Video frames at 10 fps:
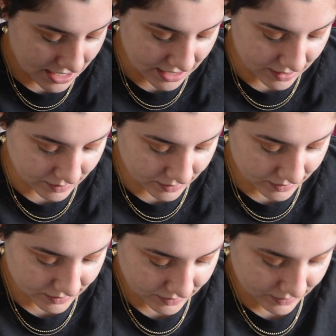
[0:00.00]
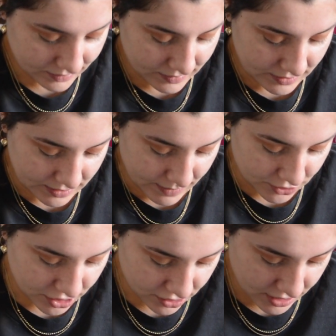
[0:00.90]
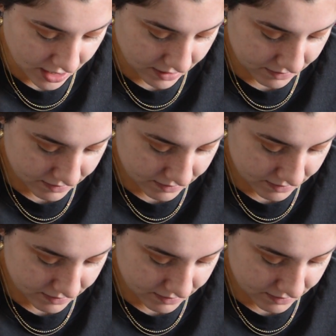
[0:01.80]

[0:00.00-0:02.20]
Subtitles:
and smudge under that.